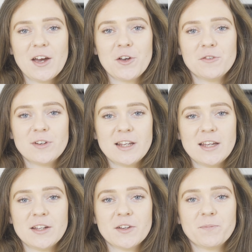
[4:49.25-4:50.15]

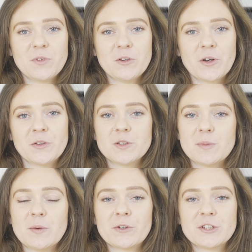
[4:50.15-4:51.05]
Hopefully you're going
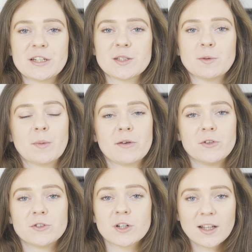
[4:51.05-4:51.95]
to be watching some of my
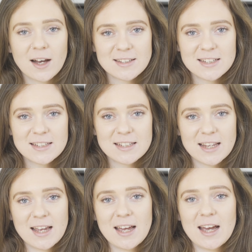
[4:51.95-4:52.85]
future
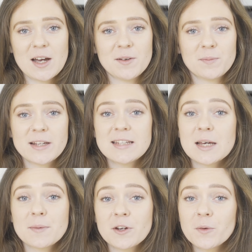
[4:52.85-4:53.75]
classes, and
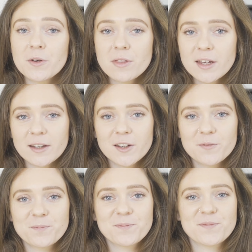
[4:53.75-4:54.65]
please let me know what you
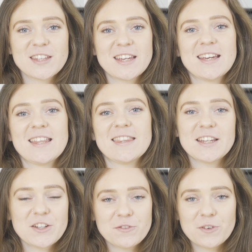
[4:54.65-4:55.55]
think.
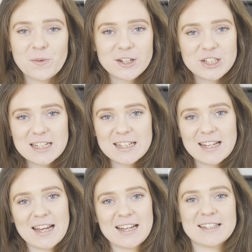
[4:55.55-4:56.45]
Thank you for
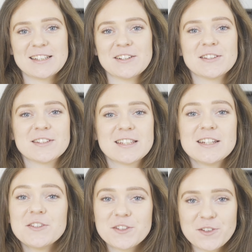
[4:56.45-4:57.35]
watching, and I'll
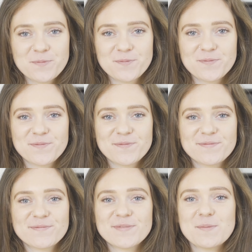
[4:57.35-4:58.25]
see you soon.
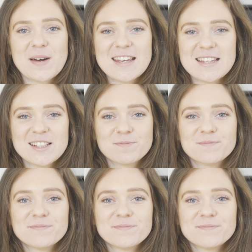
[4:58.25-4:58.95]
Bye!